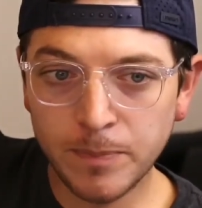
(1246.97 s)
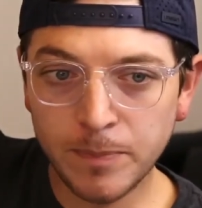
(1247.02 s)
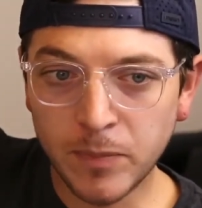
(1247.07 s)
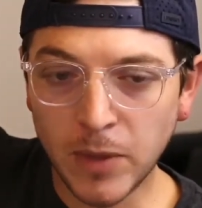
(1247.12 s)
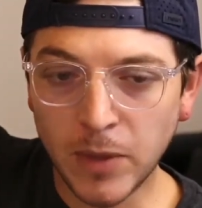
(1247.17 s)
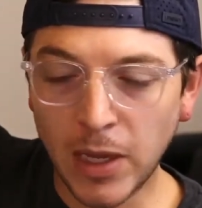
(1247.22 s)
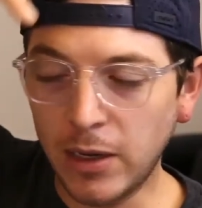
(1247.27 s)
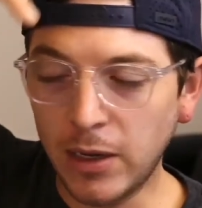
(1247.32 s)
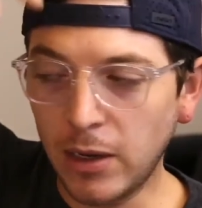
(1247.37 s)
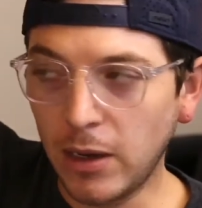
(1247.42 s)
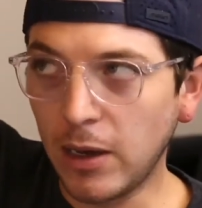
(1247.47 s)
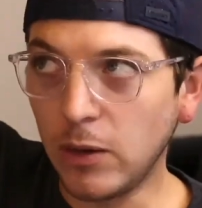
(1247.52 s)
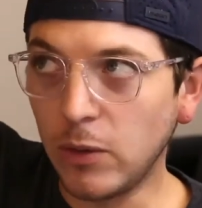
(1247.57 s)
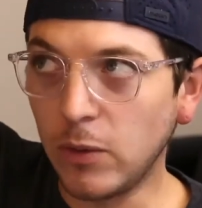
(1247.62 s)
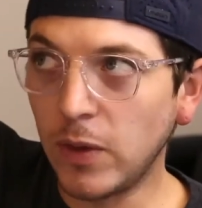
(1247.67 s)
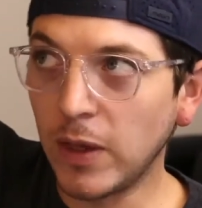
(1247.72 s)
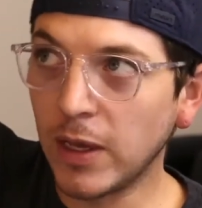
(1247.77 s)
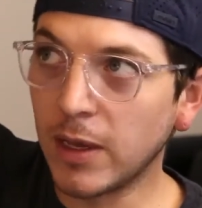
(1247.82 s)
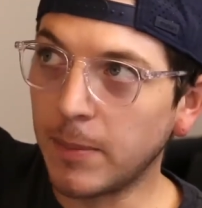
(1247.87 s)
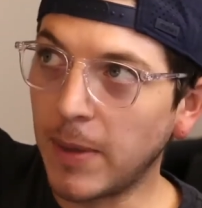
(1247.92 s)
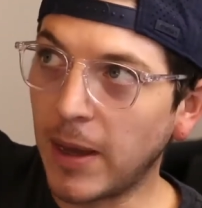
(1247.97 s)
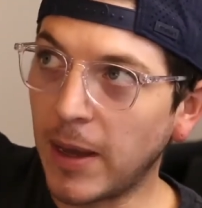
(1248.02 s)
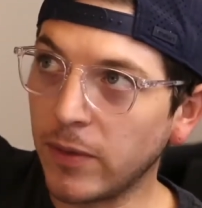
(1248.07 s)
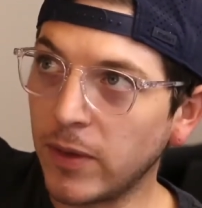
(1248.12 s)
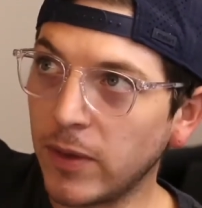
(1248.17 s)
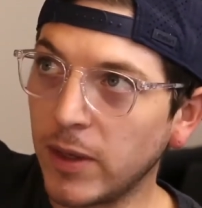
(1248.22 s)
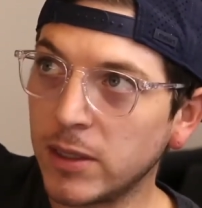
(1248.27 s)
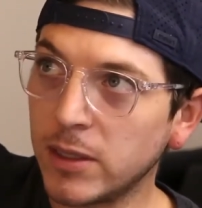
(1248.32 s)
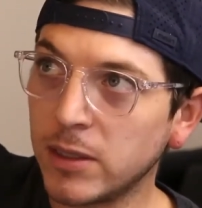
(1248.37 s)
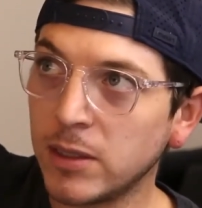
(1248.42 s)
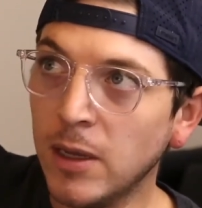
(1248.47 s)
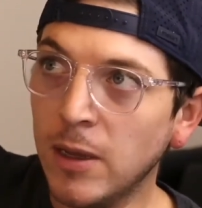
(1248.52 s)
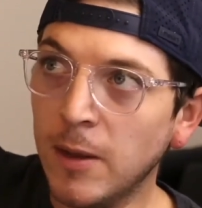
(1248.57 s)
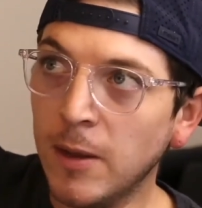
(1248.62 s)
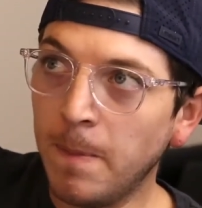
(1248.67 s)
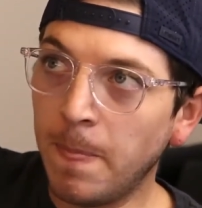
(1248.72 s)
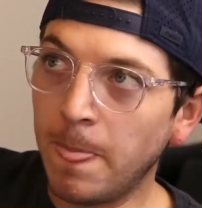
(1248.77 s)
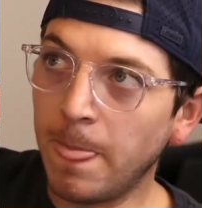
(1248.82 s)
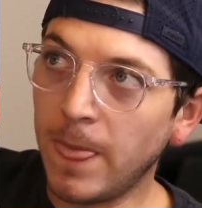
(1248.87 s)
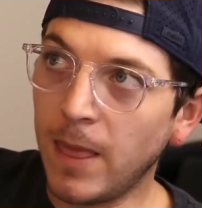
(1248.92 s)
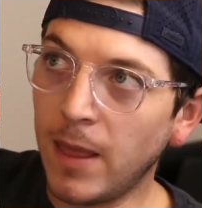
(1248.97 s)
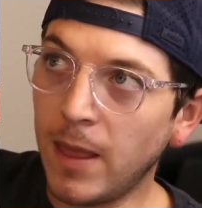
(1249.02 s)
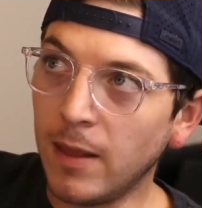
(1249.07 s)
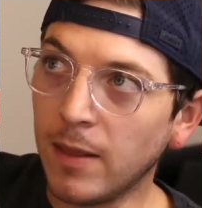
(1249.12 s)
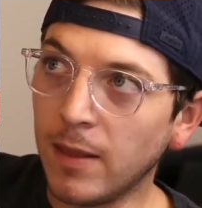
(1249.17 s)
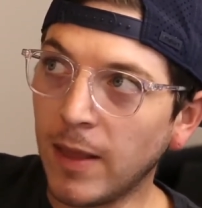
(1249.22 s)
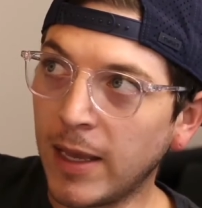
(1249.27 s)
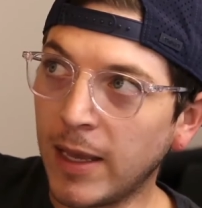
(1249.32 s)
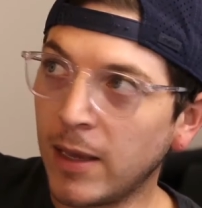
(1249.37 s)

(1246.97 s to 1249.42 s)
and you think about this, like